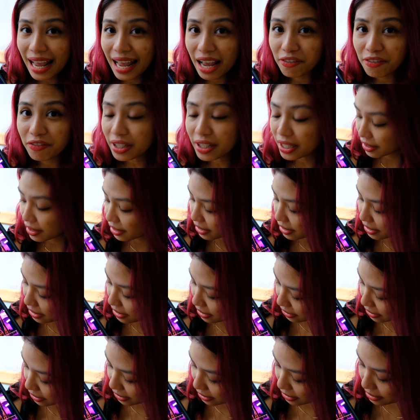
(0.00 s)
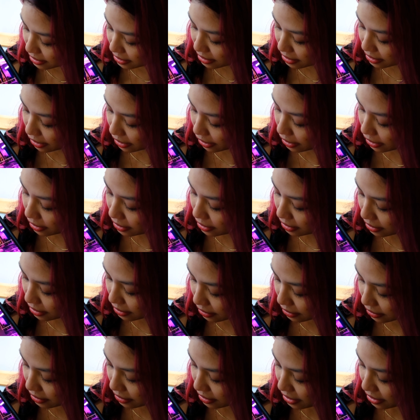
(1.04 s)
everything is still
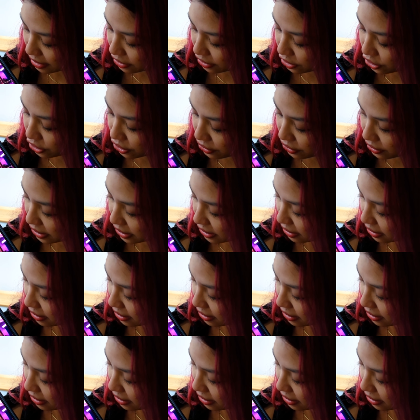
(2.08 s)
touchscreen.